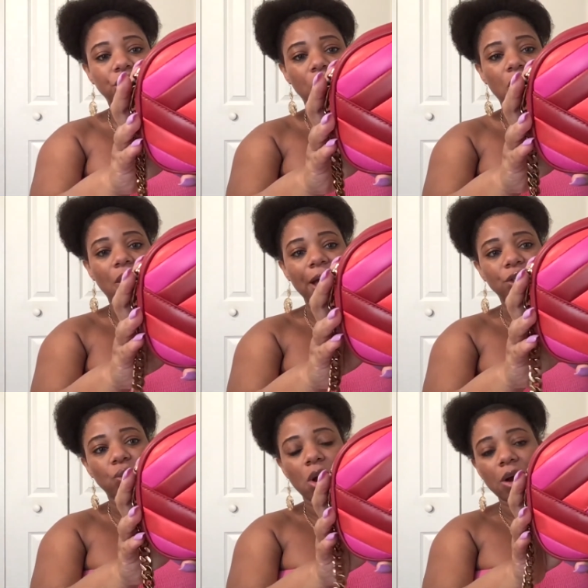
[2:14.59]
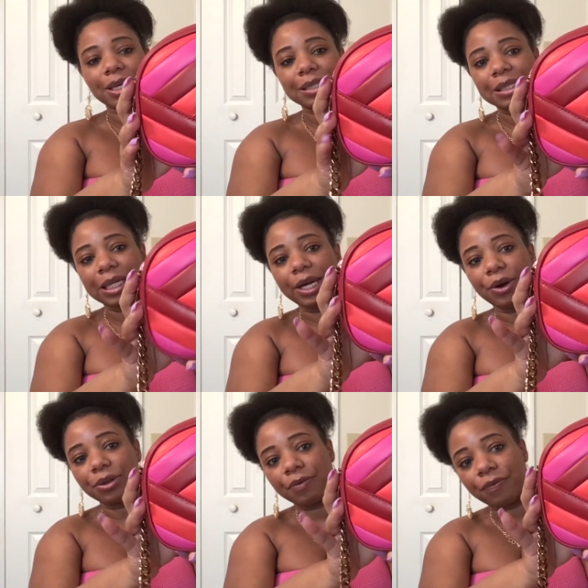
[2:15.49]
So as you all can see here
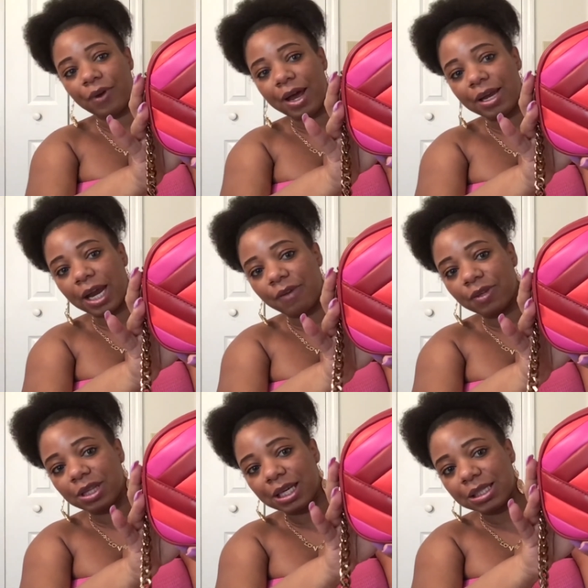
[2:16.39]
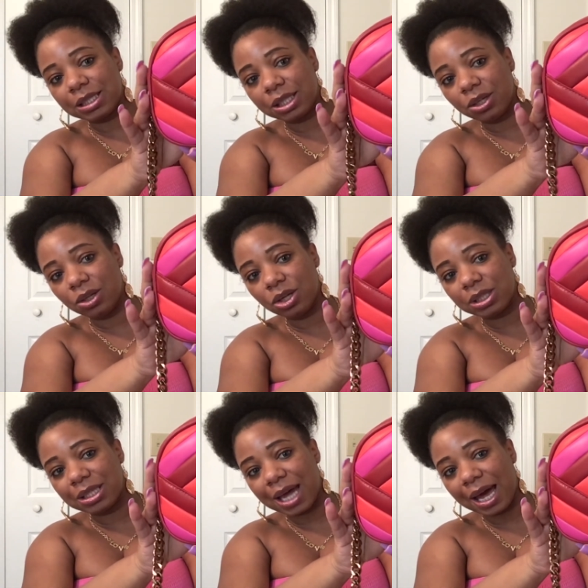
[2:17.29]
on the front, everything still
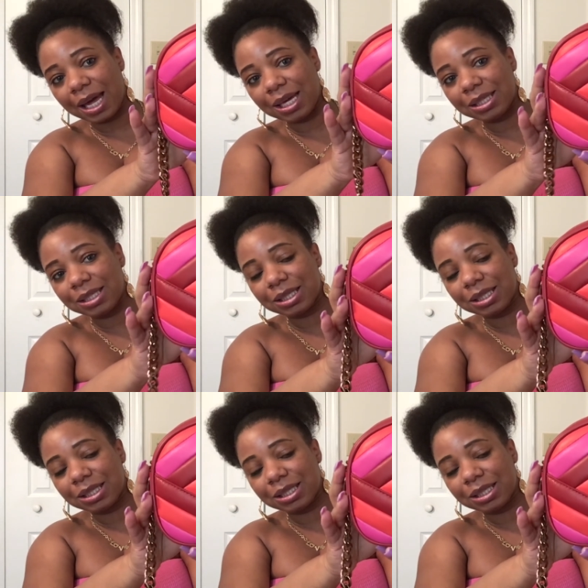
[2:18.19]
looks nice.